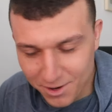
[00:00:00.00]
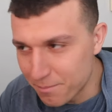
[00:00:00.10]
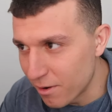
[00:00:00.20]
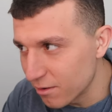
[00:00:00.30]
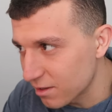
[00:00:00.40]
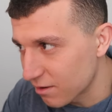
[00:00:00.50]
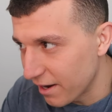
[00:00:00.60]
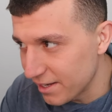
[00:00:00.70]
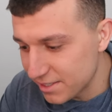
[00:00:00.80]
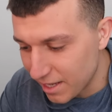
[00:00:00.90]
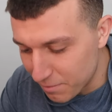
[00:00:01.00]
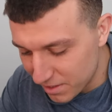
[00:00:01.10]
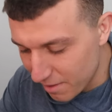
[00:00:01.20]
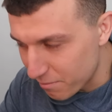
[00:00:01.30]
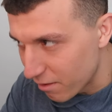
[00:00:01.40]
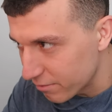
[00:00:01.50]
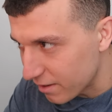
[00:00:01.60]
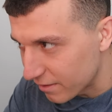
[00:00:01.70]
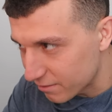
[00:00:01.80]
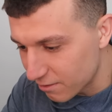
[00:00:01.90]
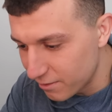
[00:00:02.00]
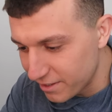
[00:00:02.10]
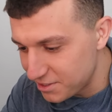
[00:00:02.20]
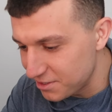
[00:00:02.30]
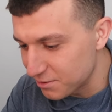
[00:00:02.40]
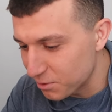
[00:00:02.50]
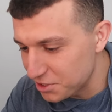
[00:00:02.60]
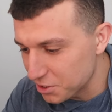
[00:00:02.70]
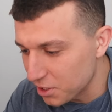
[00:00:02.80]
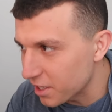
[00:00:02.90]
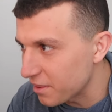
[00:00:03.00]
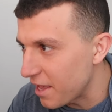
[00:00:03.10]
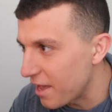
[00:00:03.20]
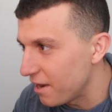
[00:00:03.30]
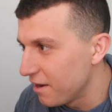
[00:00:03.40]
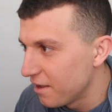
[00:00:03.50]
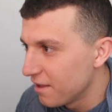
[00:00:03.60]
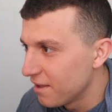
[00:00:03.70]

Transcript: They're both crazy. I mean, they both got their own issues. Would you look at that?